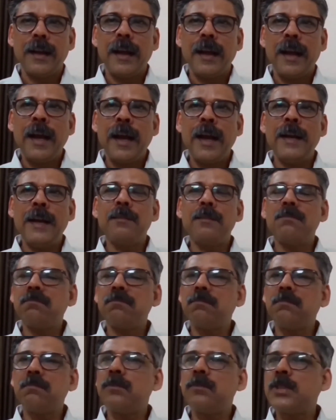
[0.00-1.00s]
And
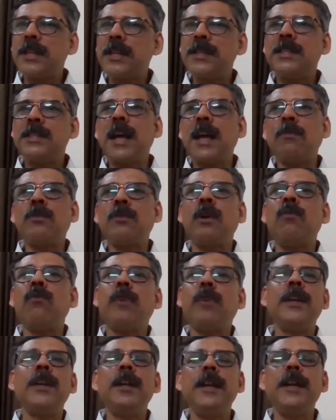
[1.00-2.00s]
just after
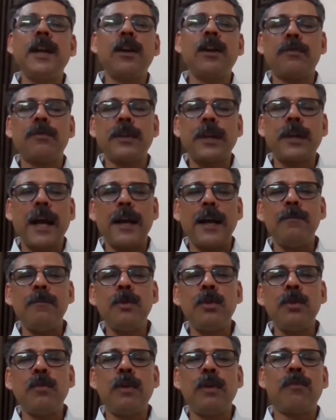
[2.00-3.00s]
1 year of time,
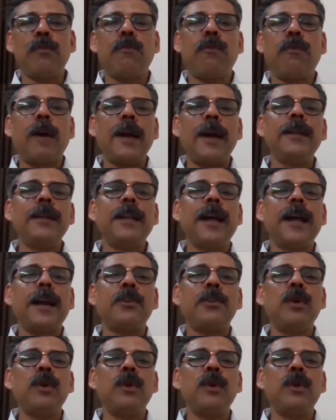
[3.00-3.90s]
you will find that